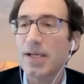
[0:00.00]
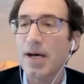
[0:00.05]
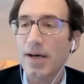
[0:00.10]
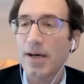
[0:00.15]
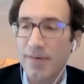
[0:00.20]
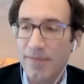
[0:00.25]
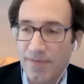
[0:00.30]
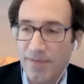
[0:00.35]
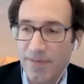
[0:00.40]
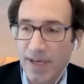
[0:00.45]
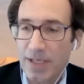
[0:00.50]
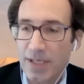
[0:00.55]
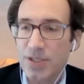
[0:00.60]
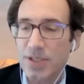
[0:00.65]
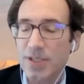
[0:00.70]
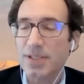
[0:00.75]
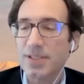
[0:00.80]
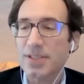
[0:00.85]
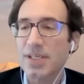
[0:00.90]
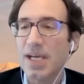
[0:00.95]

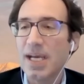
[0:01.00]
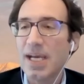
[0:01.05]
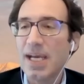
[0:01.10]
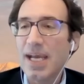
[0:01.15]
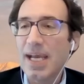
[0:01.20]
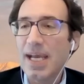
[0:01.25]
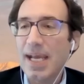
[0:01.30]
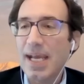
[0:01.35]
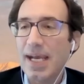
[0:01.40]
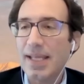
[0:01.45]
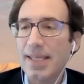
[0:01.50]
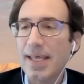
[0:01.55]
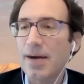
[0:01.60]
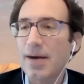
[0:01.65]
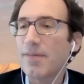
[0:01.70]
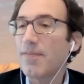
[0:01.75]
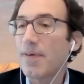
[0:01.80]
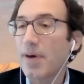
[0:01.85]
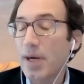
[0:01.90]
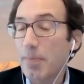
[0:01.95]
non-infectious, and that
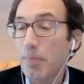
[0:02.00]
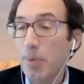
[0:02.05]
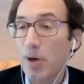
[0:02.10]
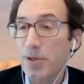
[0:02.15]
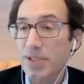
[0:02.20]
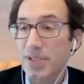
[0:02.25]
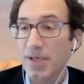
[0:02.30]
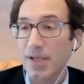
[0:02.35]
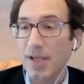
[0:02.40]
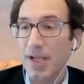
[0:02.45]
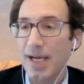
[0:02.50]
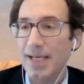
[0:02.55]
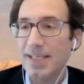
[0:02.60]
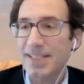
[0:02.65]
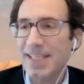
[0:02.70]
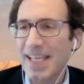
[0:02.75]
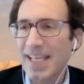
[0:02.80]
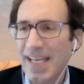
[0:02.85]
are very personalized.